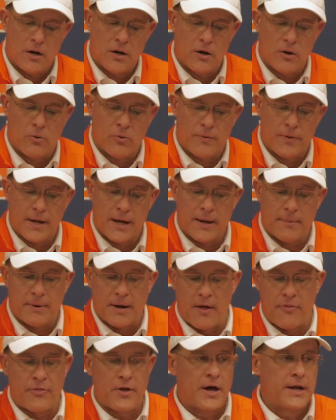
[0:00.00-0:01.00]
on that.
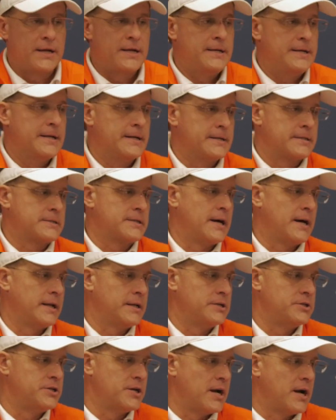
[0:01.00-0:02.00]
But I thought he did a
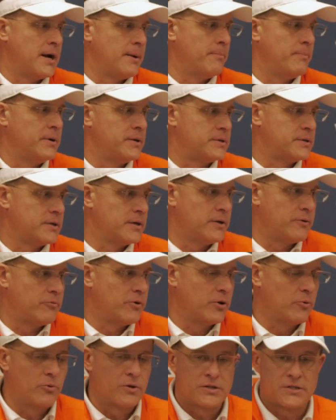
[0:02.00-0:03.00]
solid job. But
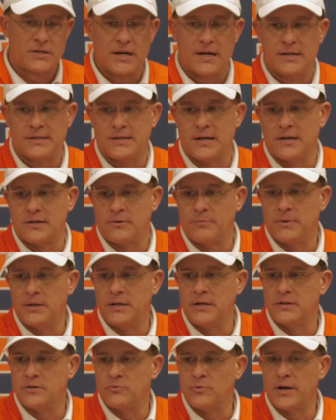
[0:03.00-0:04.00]
really, what stands out to
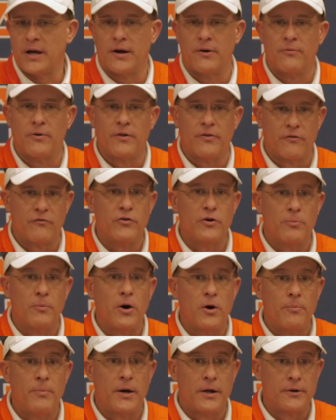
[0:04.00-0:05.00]
me is we got to run the
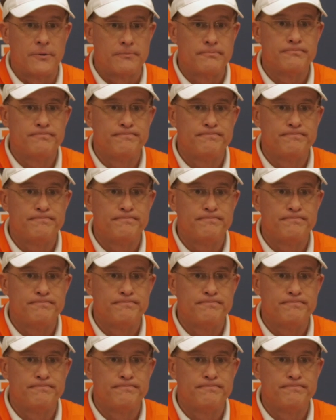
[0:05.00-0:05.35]
football better.